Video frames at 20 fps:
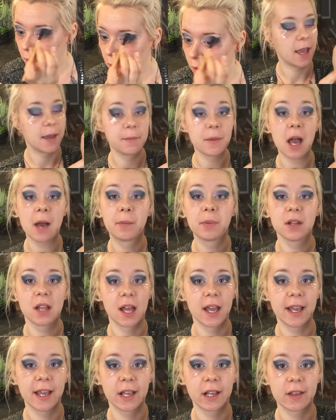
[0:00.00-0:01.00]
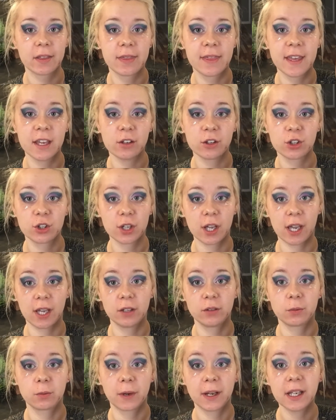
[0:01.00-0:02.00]
I'm applying this
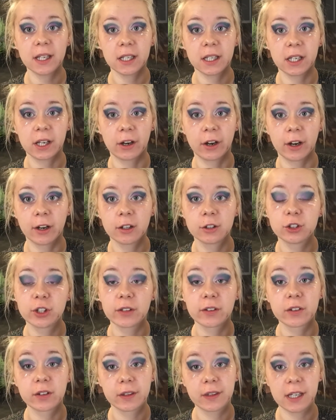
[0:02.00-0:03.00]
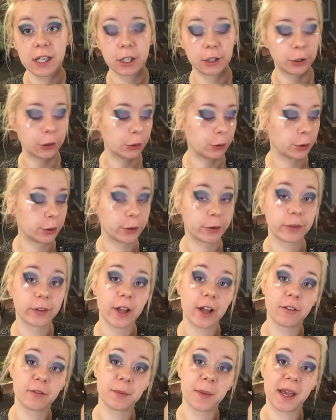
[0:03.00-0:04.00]
shade right here just to the inner corners
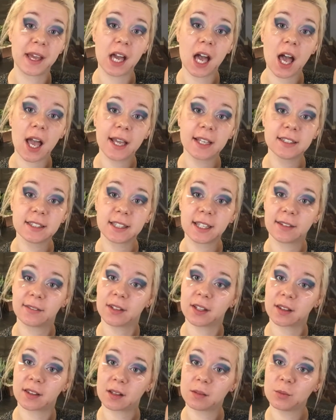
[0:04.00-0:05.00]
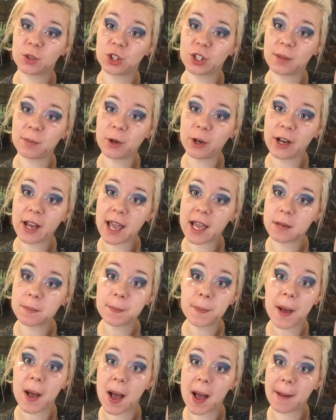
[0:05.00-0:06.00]
of my eye to give it some shimmer
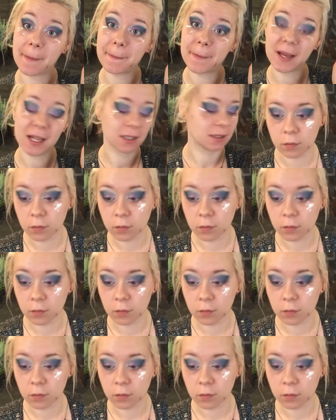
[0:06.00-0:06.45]
and pop.